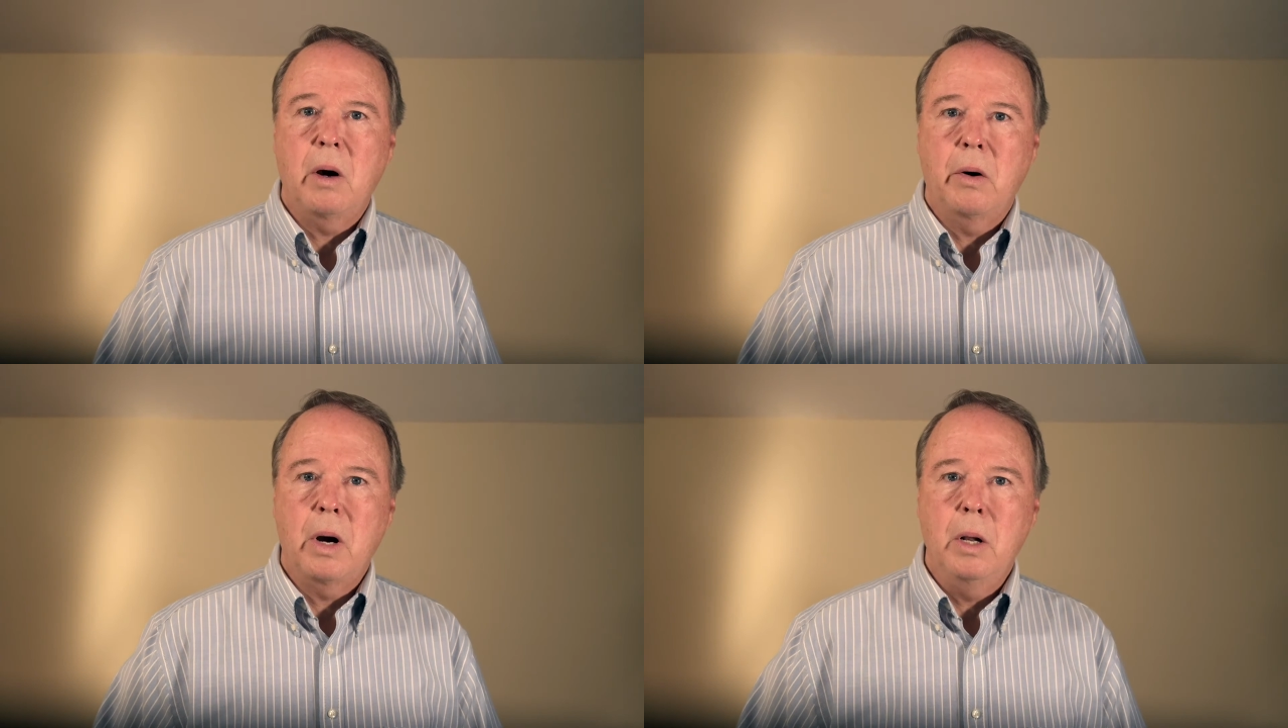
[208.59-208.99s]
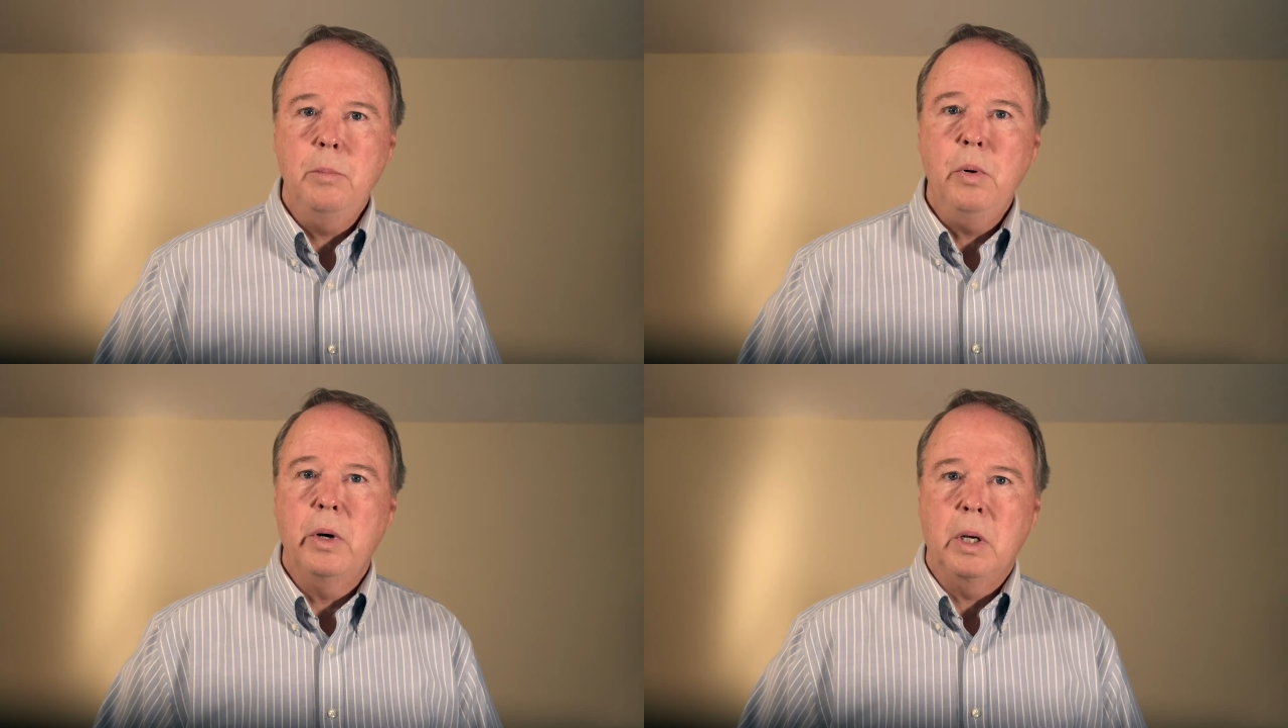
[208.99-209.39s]
are
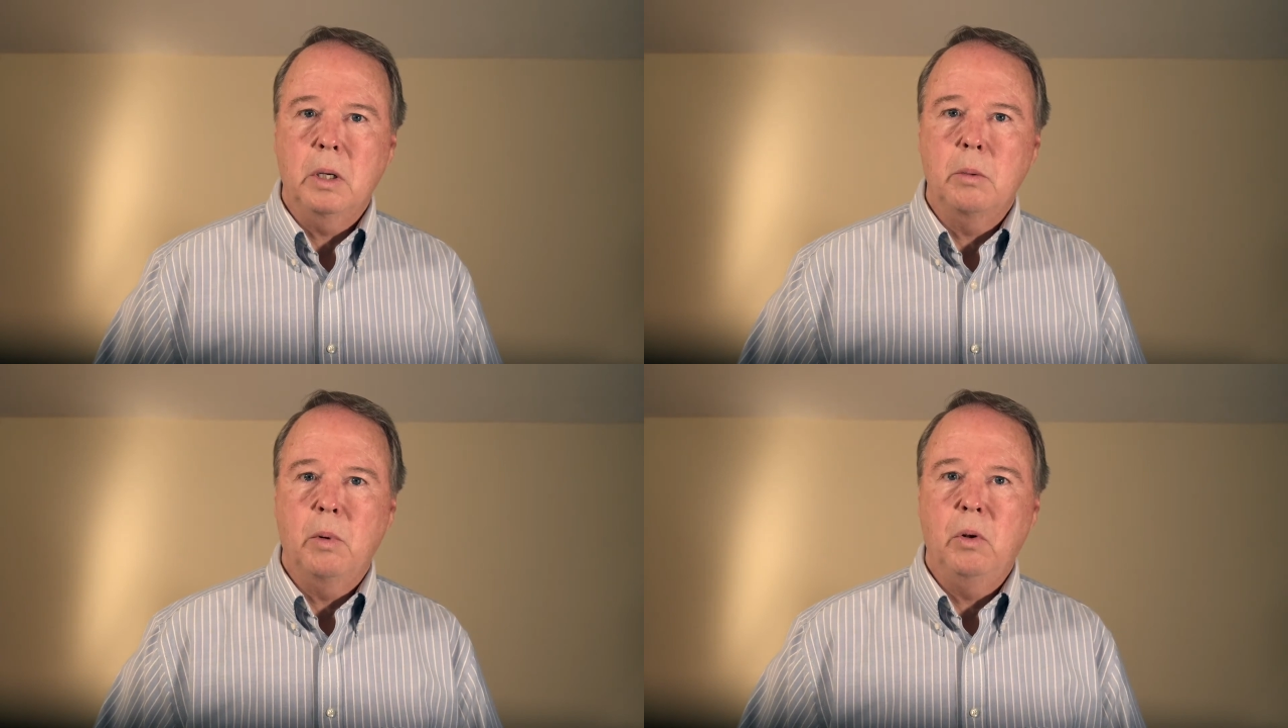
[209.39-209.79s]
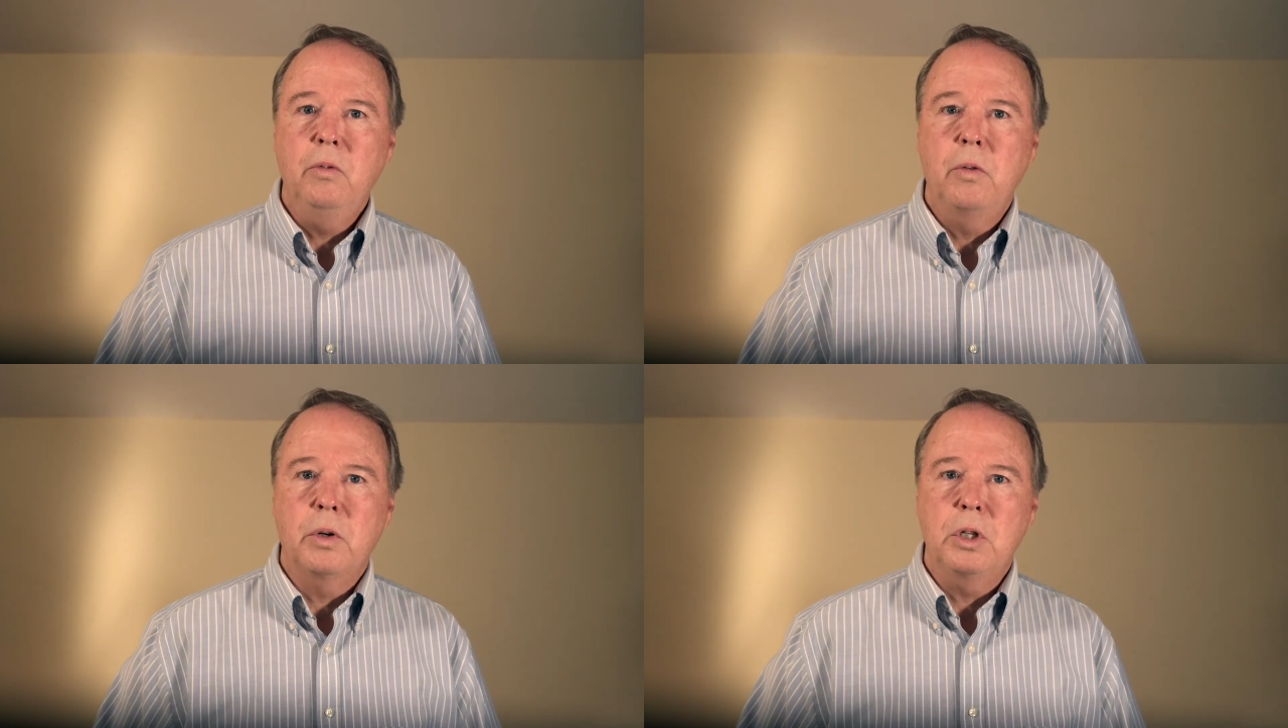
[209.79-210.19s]
unpredictable
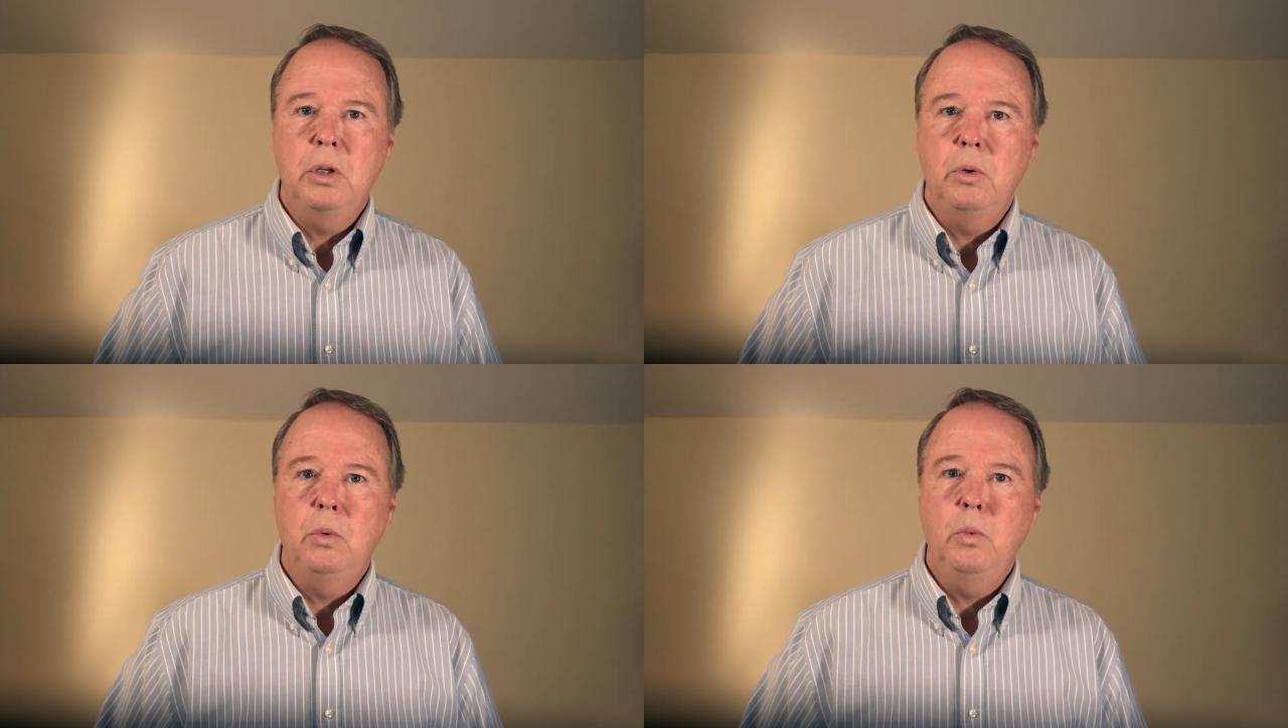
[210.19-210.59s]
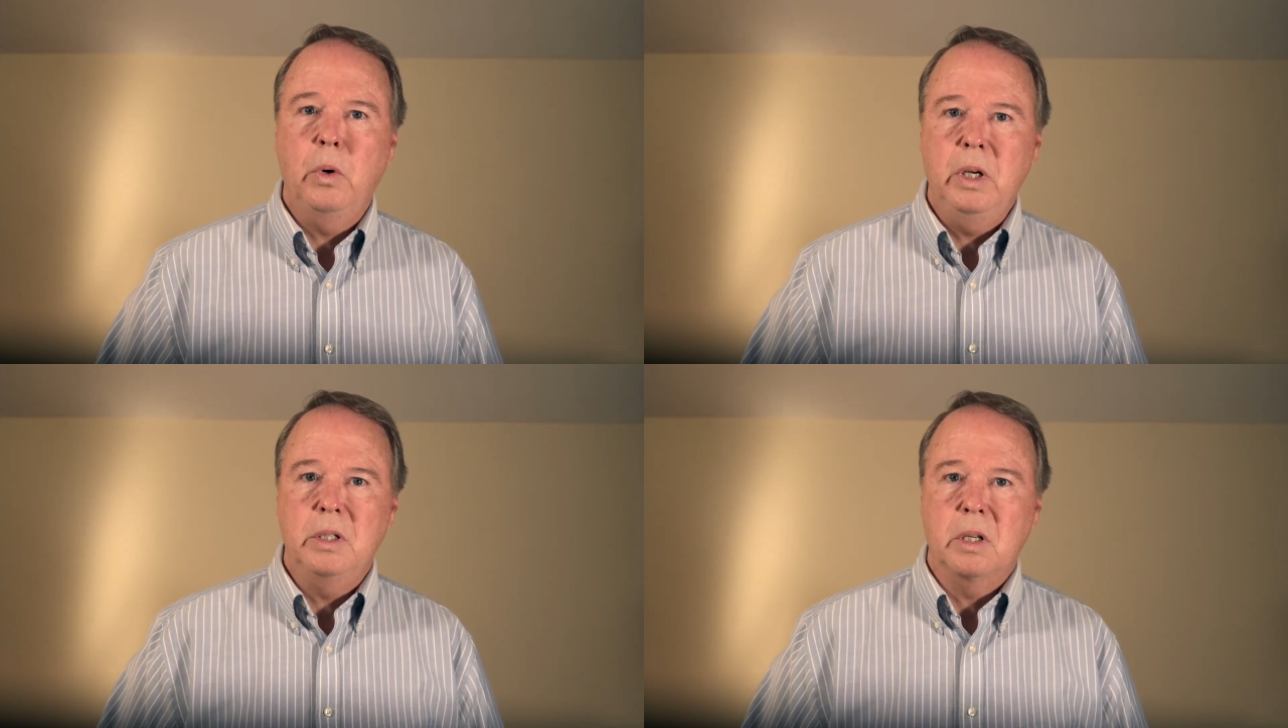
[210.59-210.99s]
for two
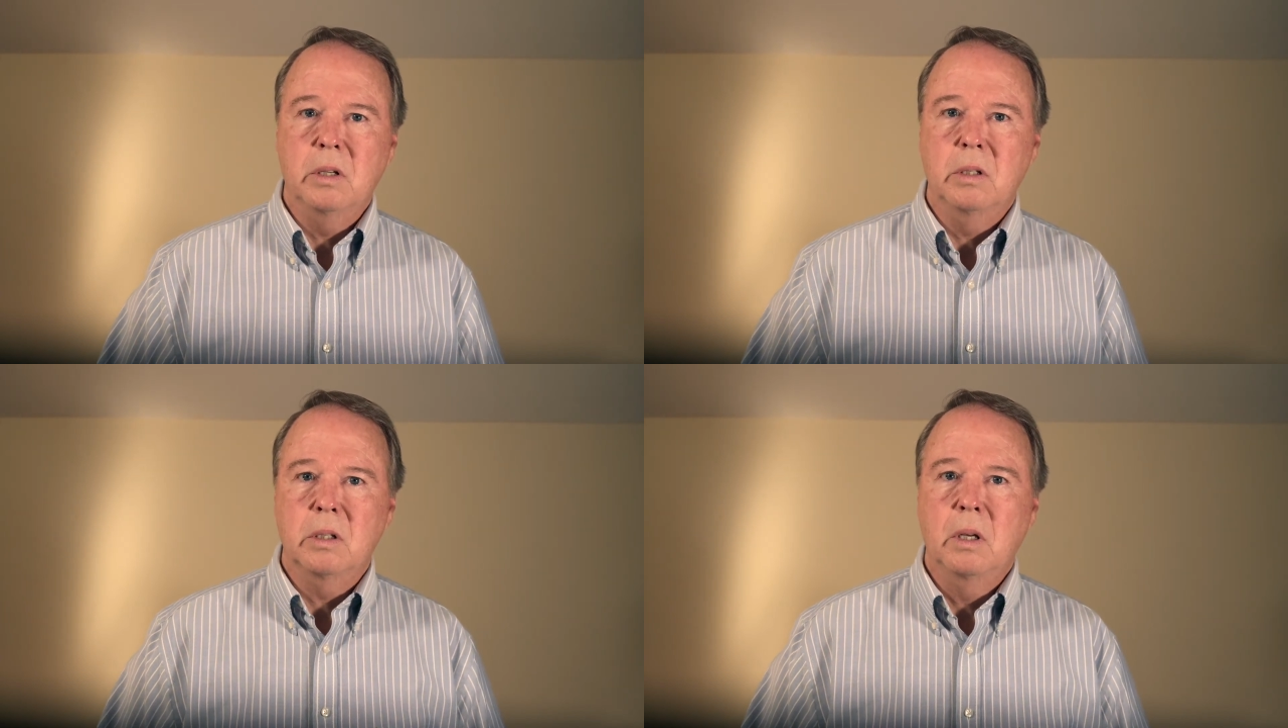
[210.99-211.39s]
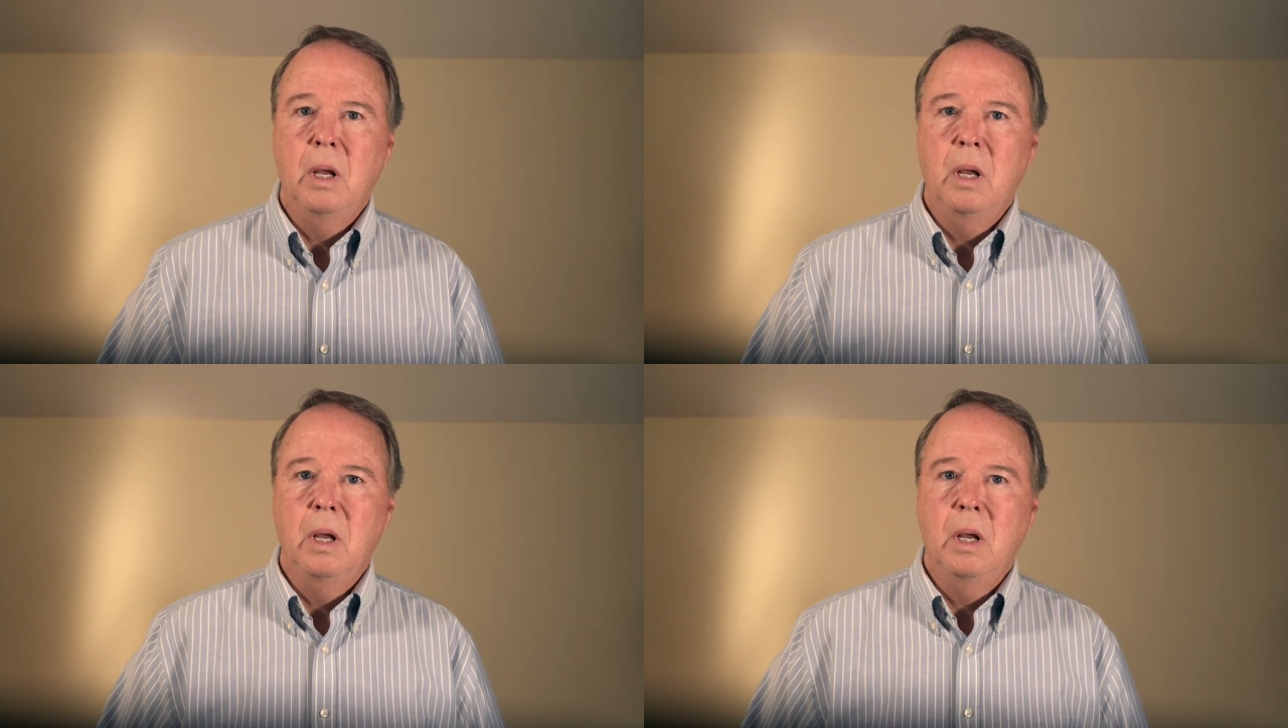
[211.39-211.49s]
reasons.